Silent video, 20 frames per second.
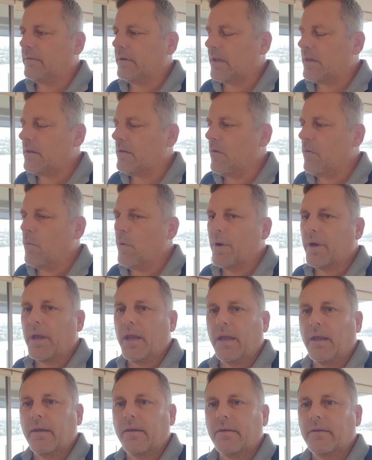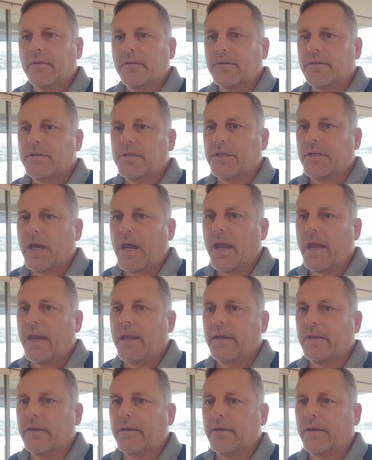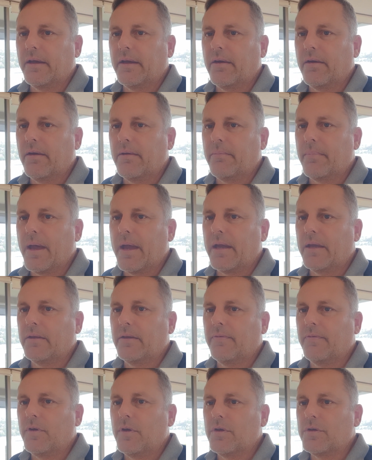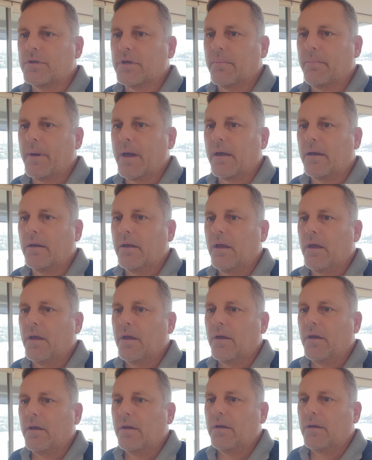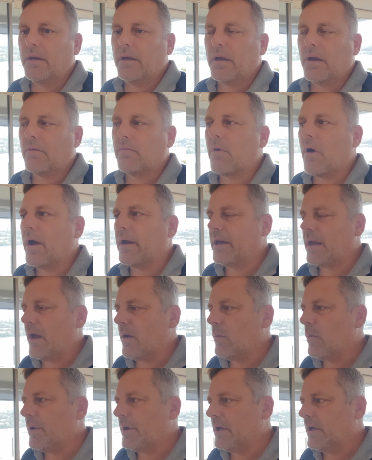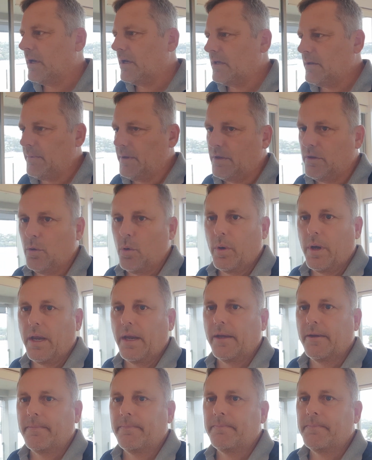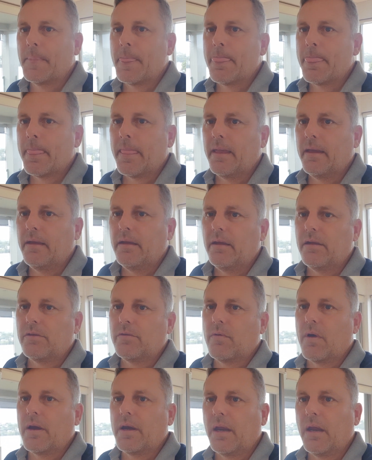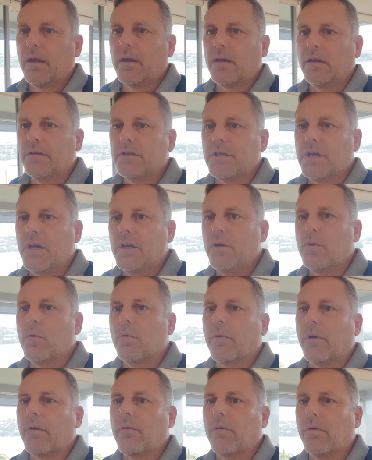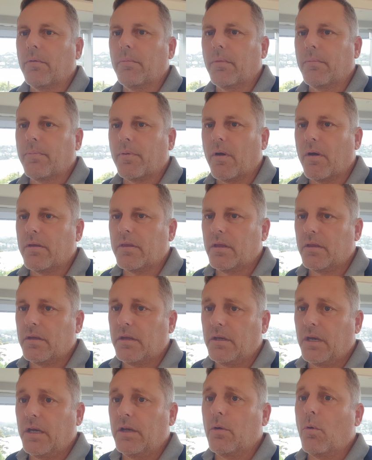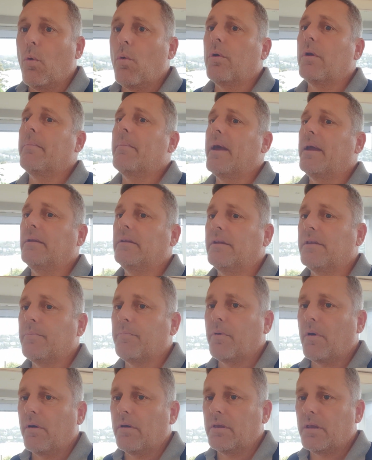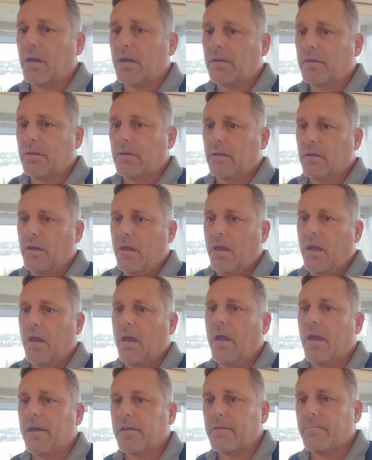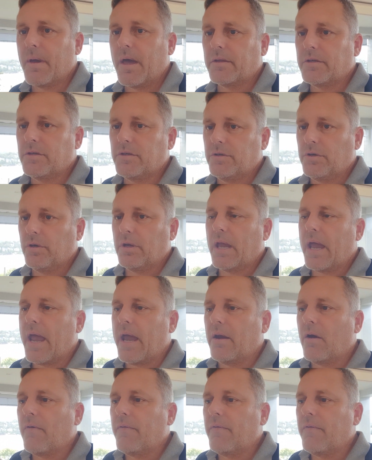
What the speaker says: That's not working today. It may in the future, but right now what you need to be doing is running a continual recruitment process. You need to automate this process as much as you can.